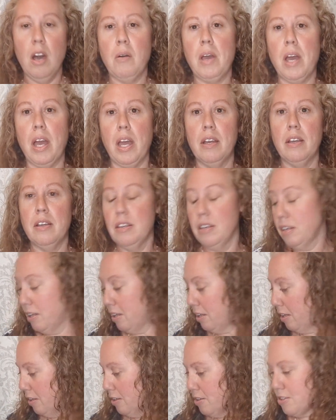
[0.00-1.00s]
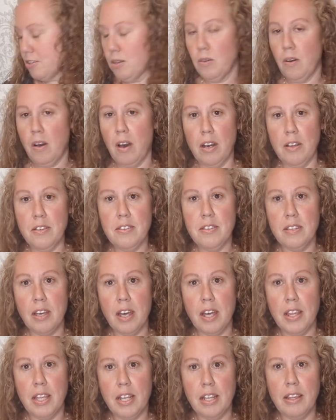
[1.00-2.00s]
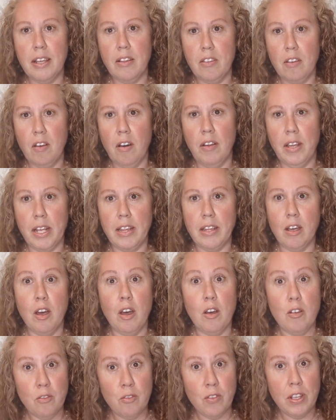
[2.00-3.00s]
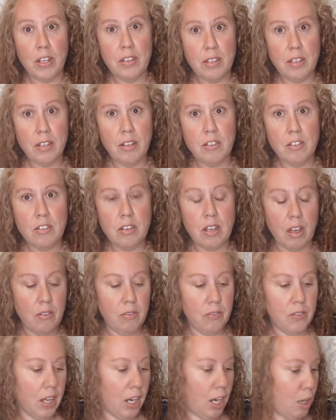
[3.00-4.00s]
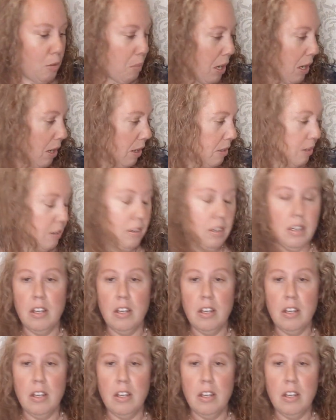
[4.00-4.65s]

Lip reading: Okay, so honestly, I think that's all the vintage stuff that I bought.